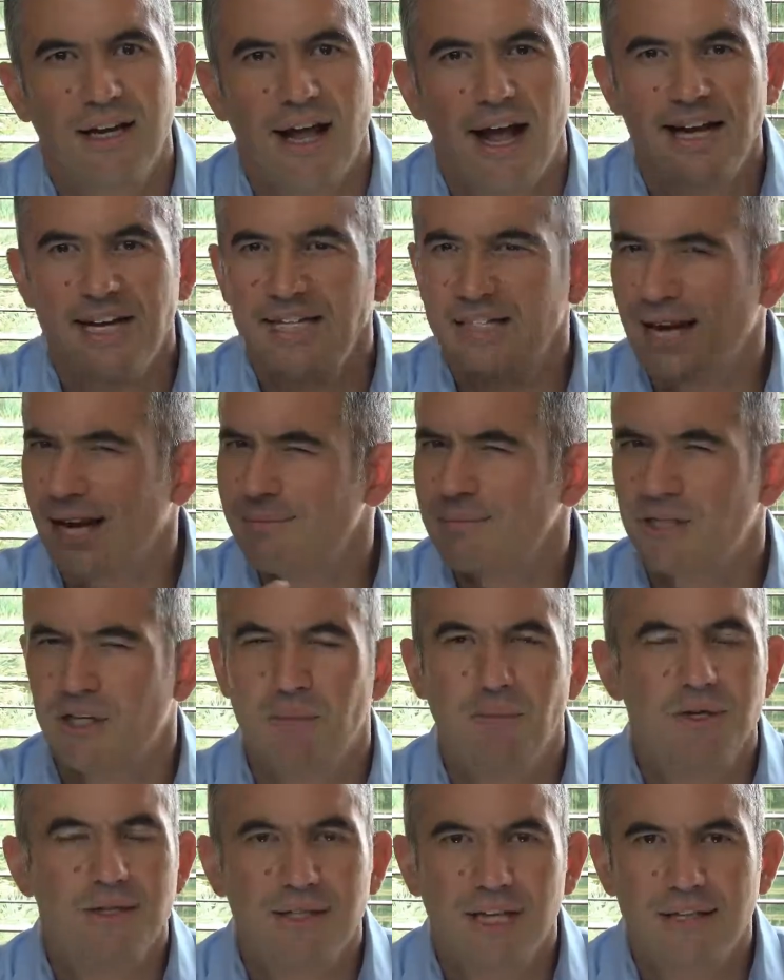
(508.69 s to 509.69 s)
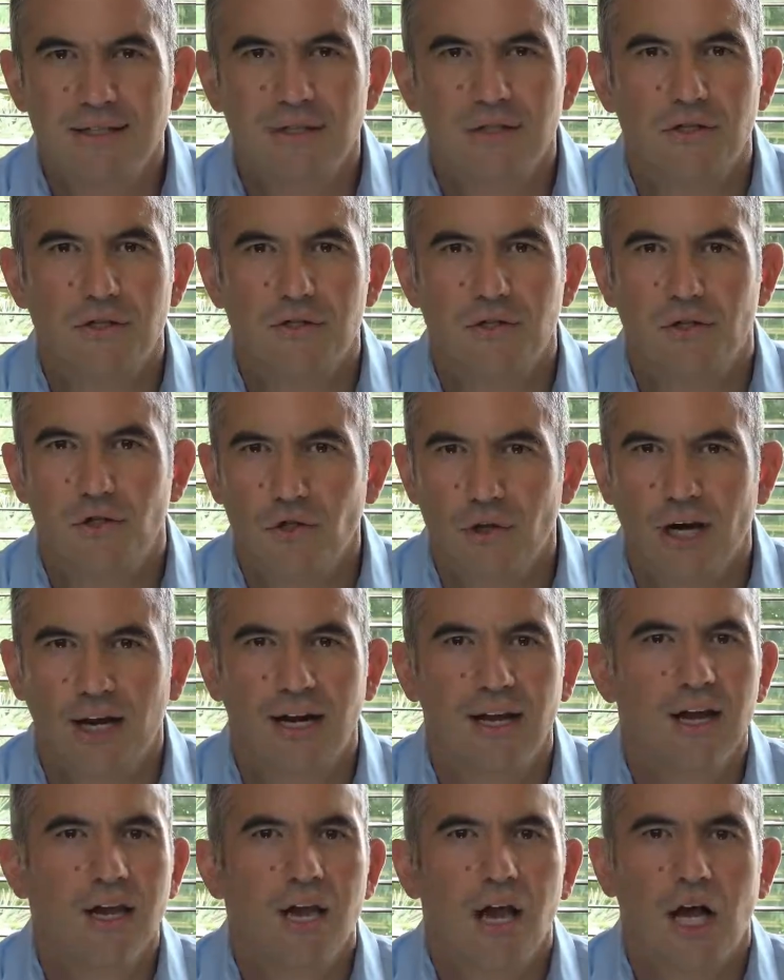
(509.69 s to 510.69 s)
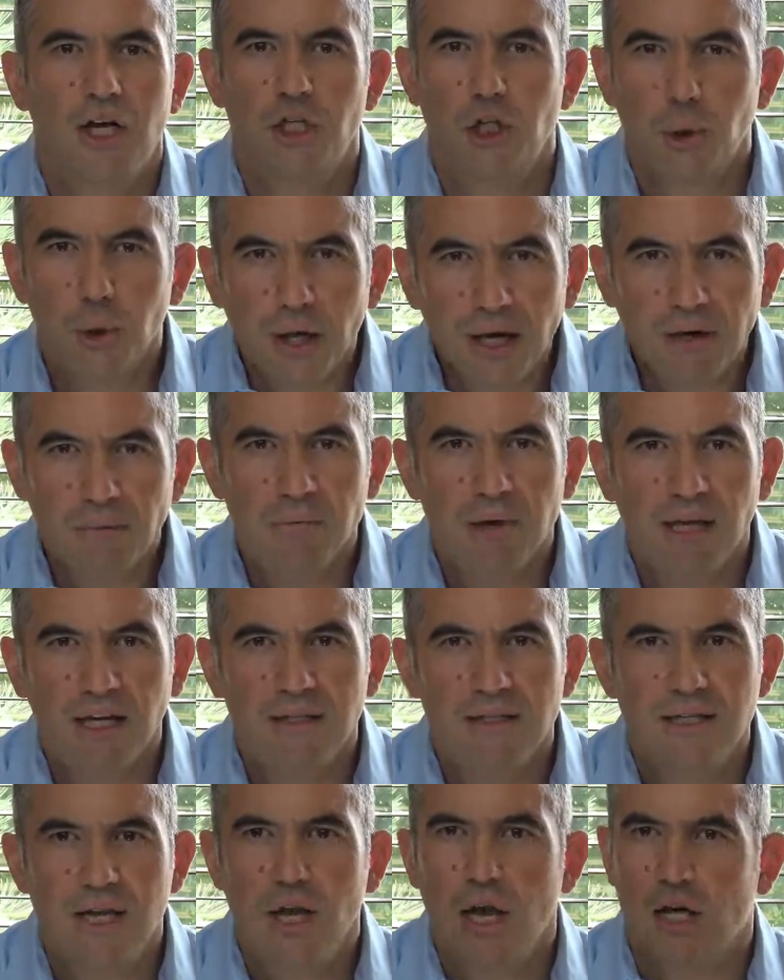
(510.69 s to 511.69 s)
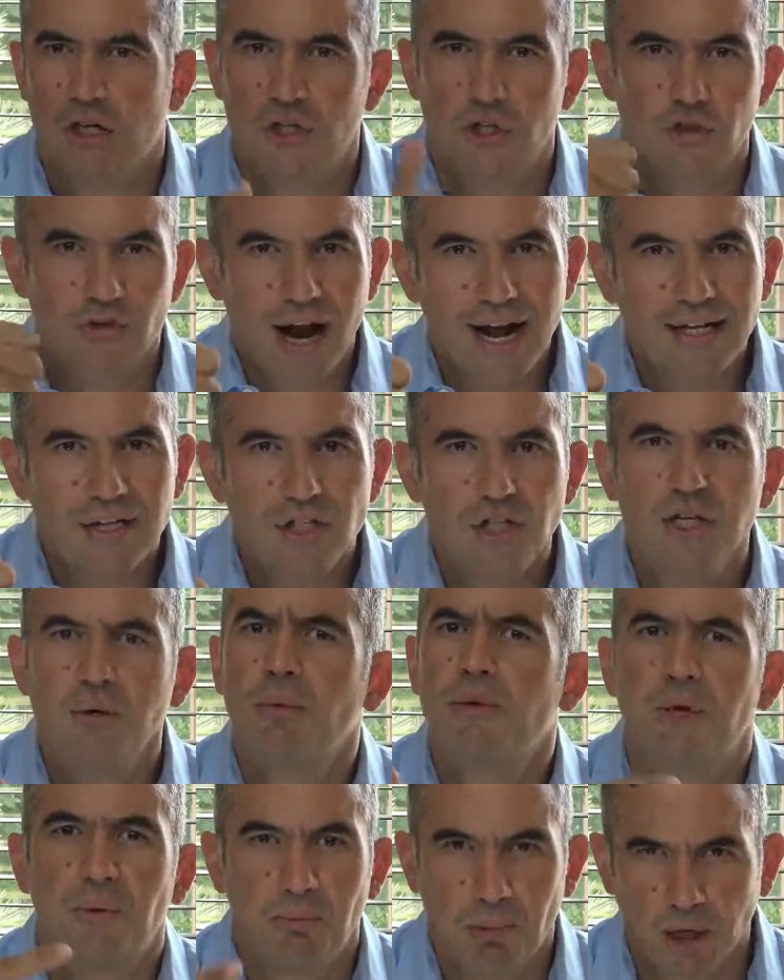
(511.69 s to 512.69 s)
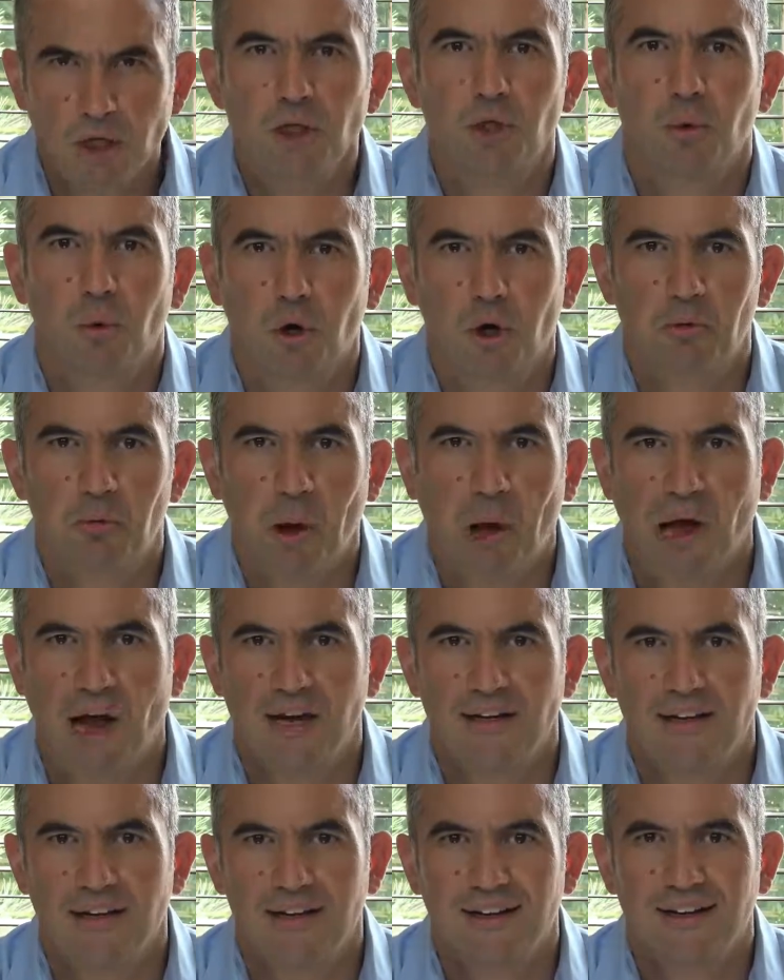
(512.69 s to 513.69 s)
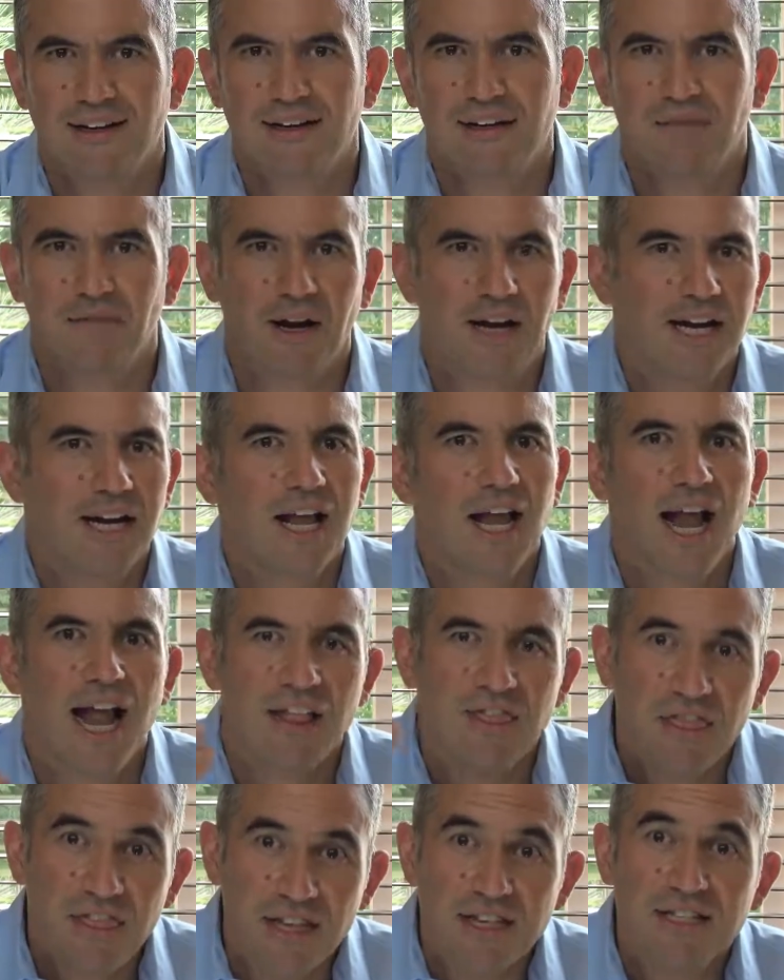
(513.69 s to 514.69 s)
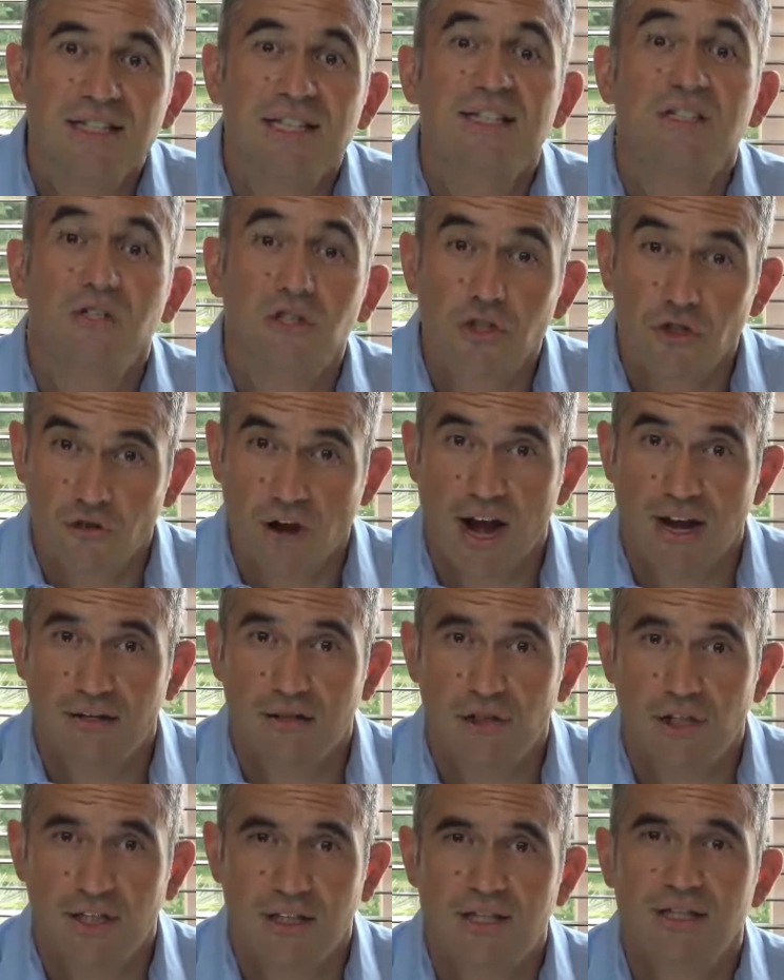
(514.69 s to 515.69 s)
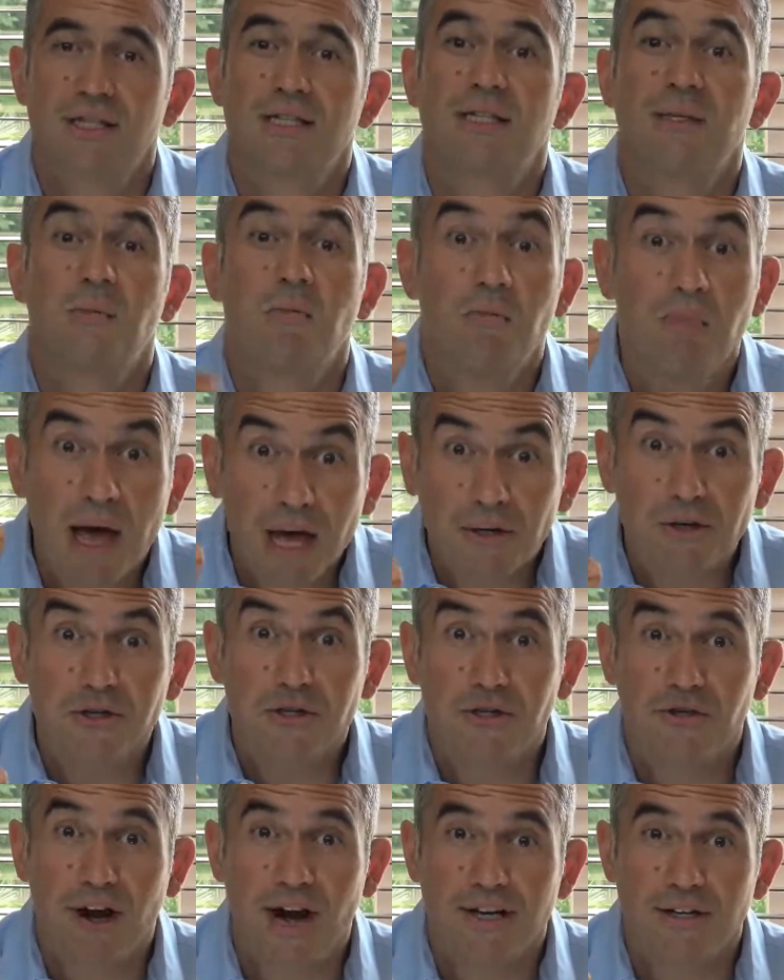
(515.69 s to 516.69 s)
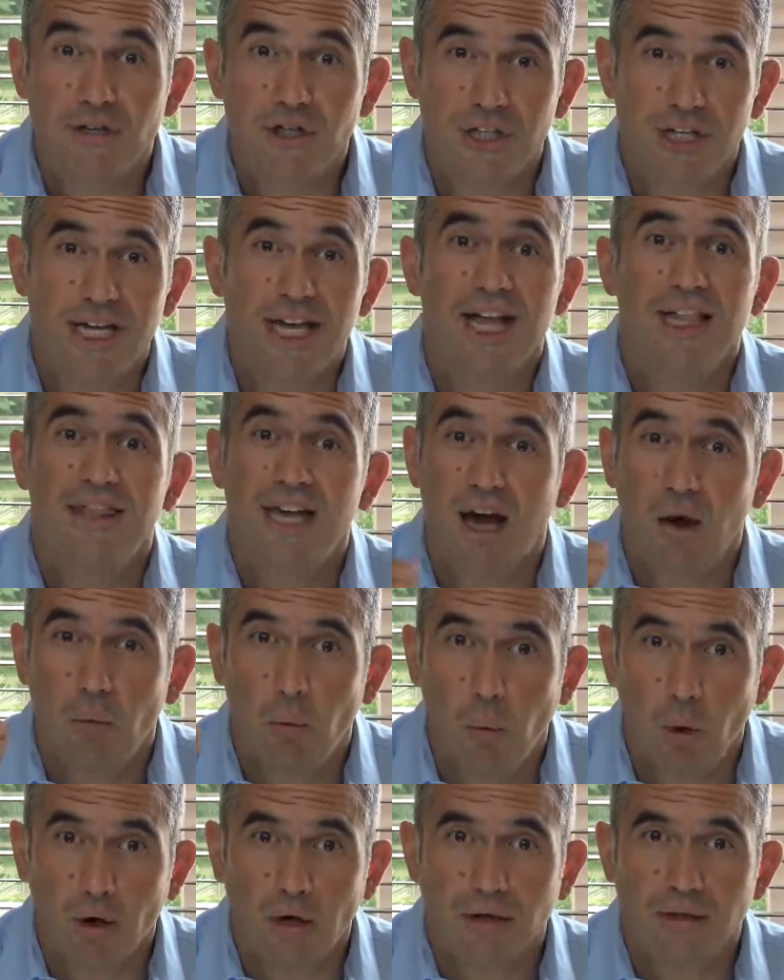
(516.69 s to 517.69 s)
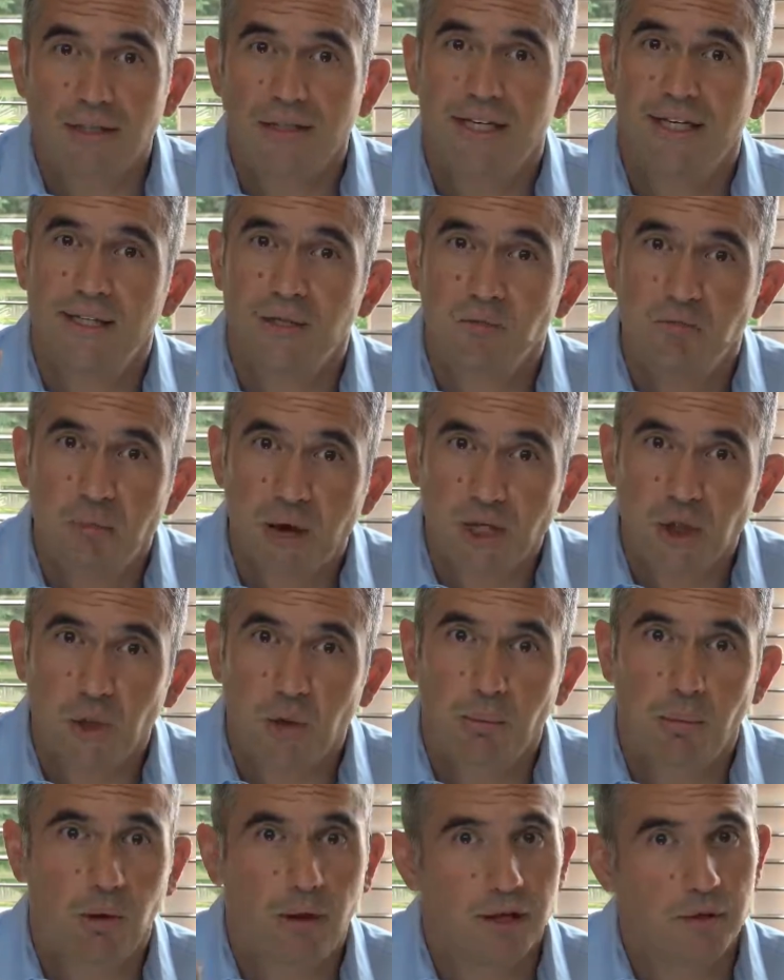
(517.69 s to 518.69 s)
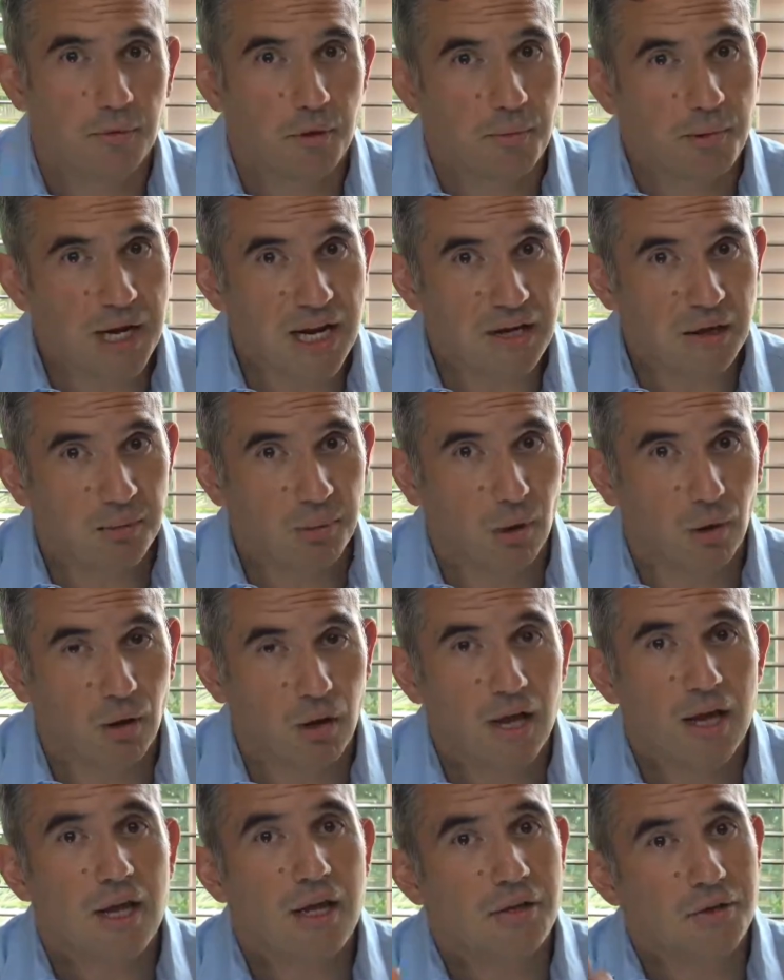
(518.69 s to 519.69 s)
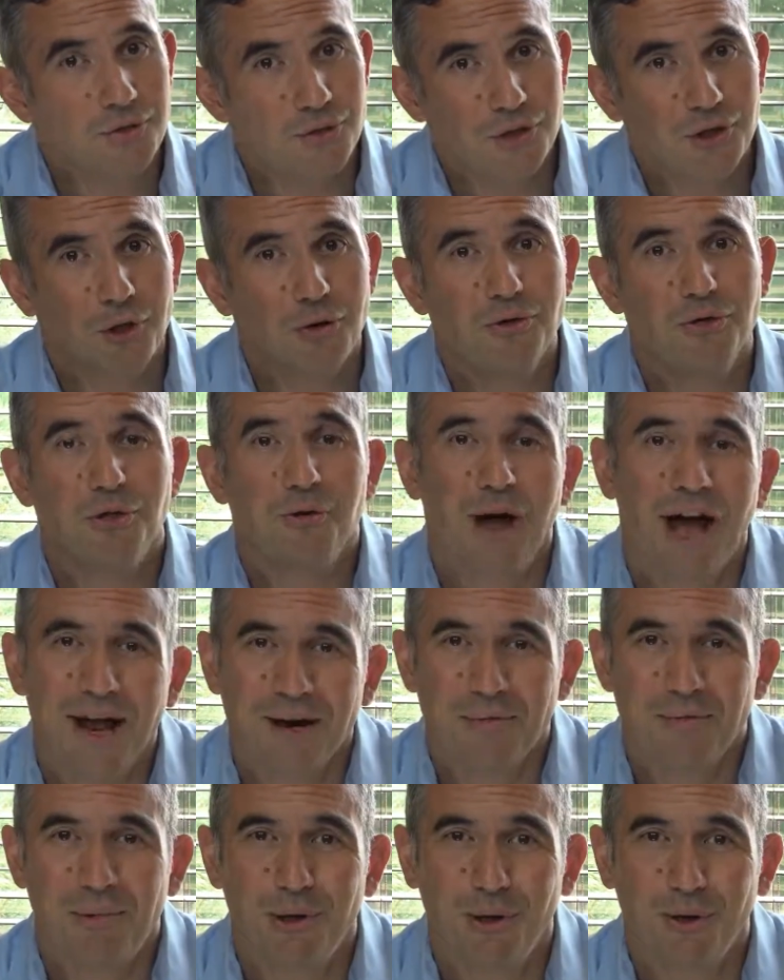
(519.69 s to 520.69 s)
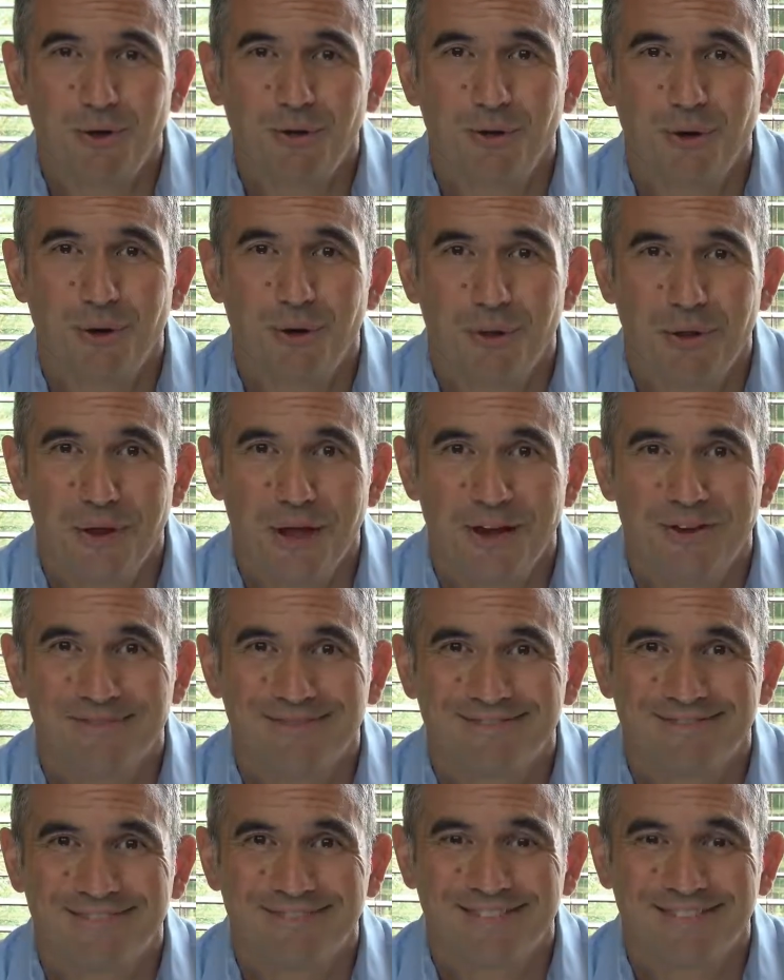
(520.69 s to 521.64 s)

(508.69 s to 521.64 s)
Anytime someone says this is a trick, a trick means a strategy with a bunch of work behind it right? And this is a strategy. This is a better strategy that works, it's measurable and repeatable, and shows you how to build growth in.